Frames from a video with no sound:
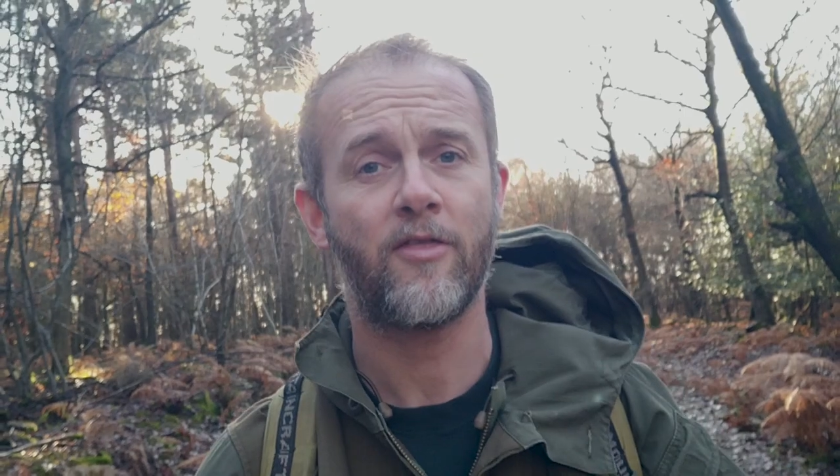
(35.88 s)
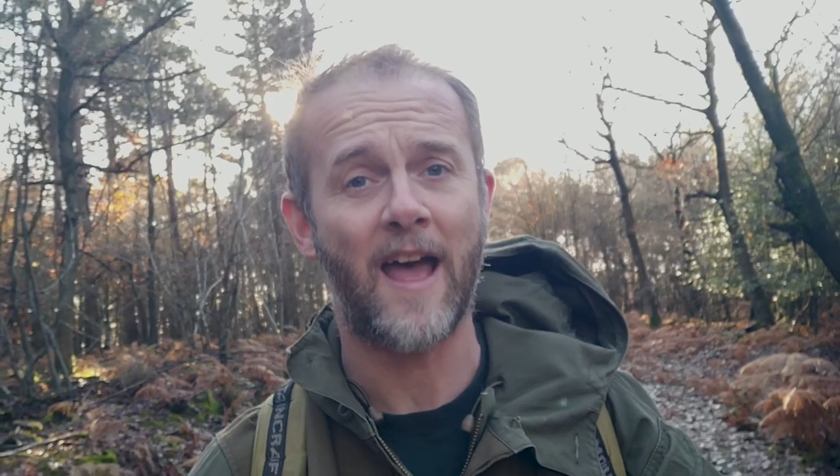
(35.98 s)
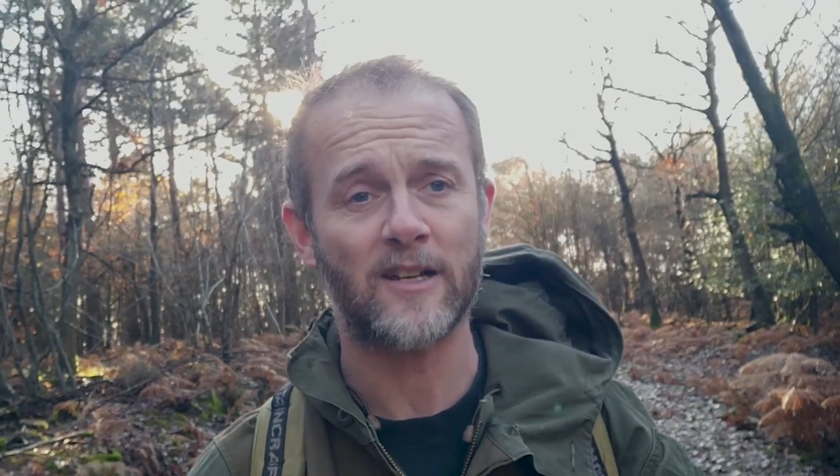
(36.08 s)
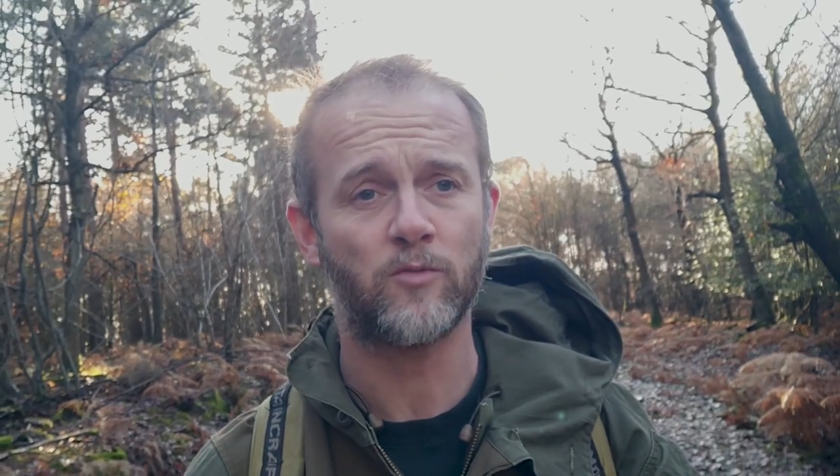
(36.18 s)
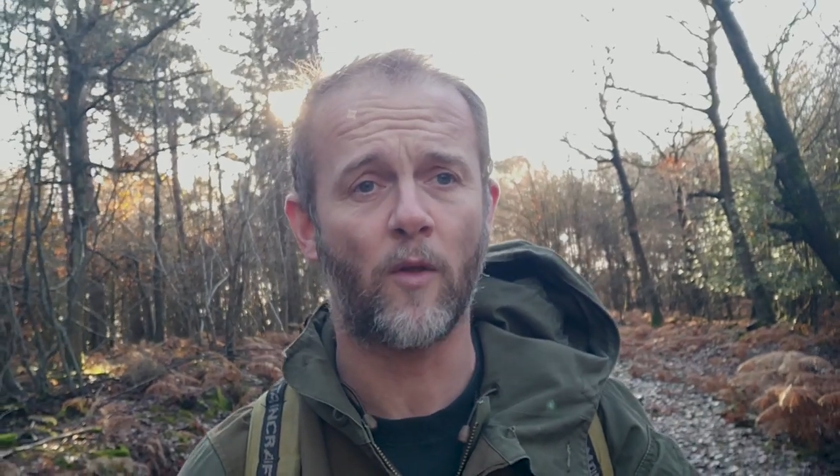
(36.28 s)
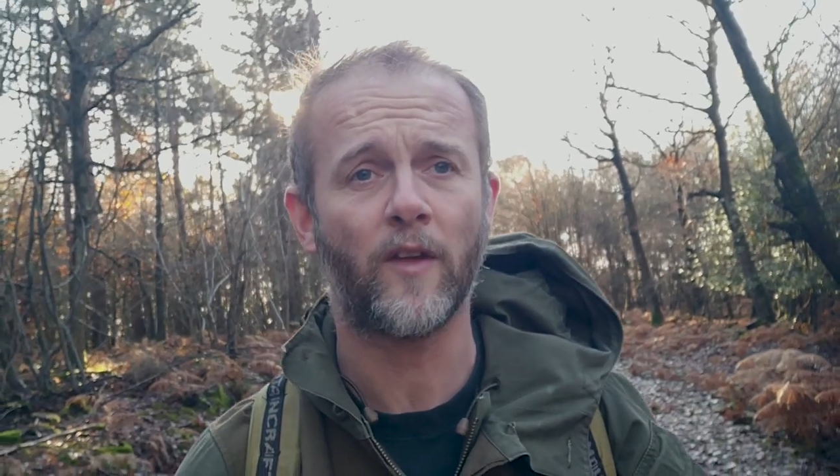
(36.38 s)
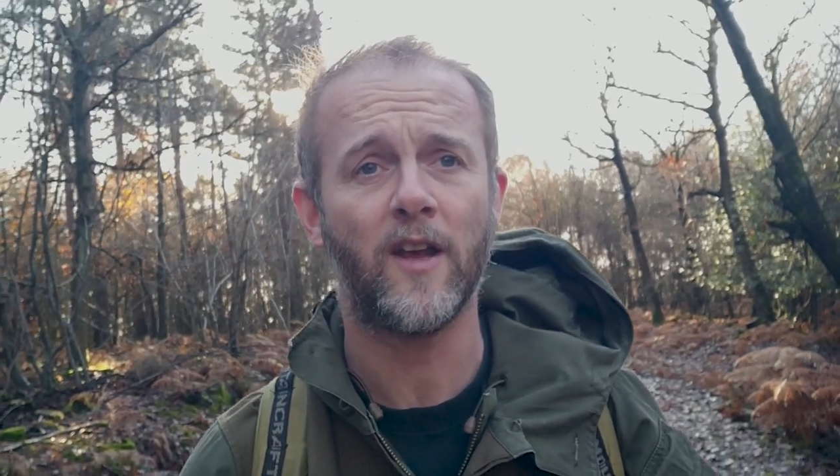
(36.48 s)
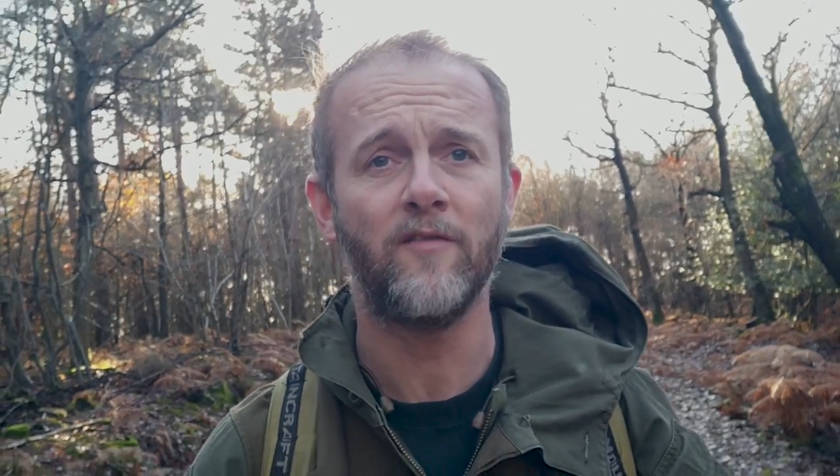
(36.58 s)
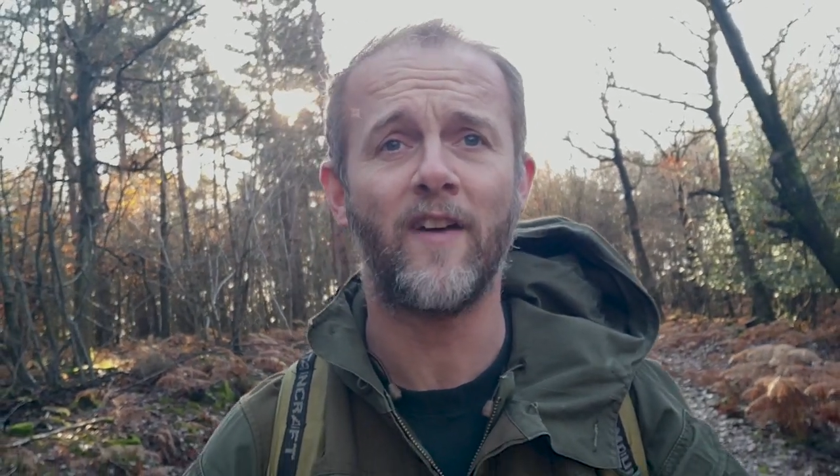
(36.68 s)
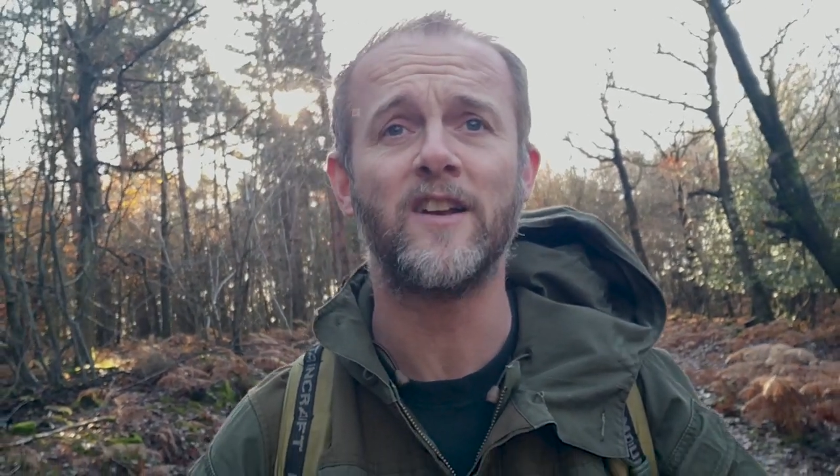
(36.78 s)
That's what
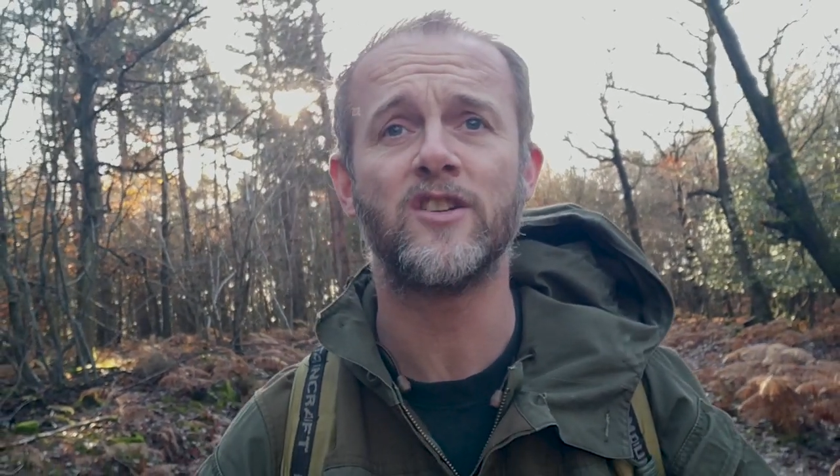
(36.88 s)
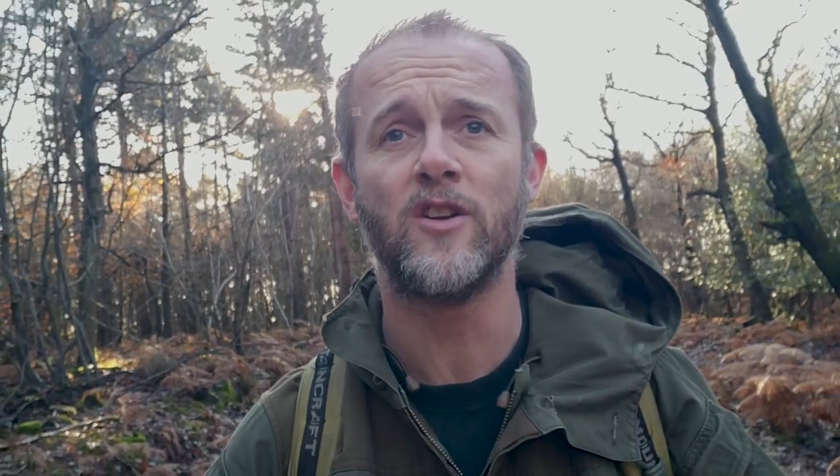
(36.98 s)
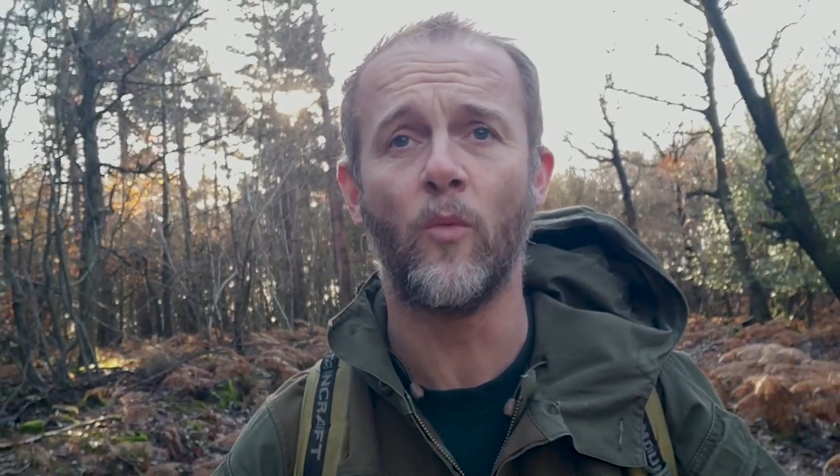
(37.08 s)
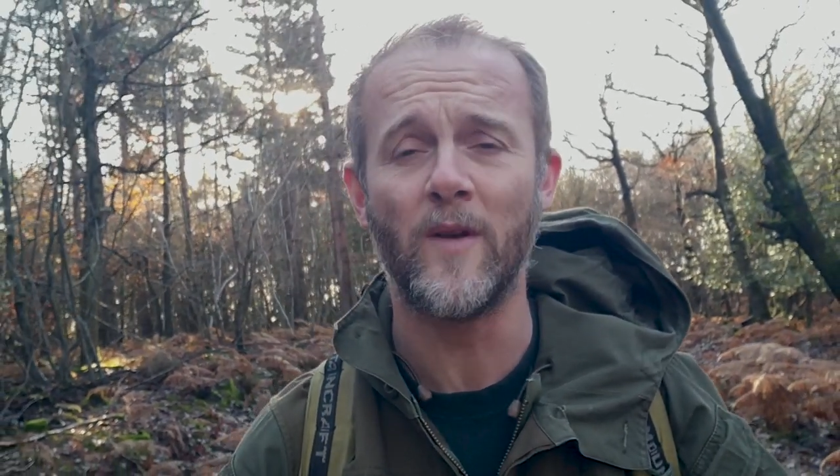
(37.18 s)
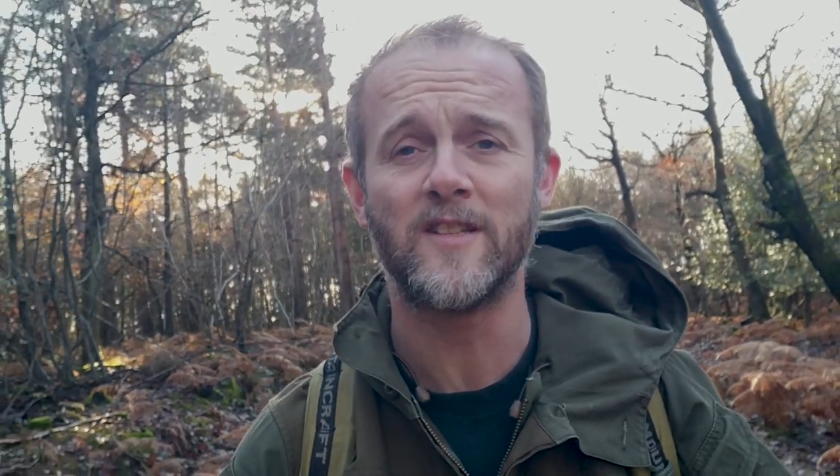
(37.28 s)
the conventional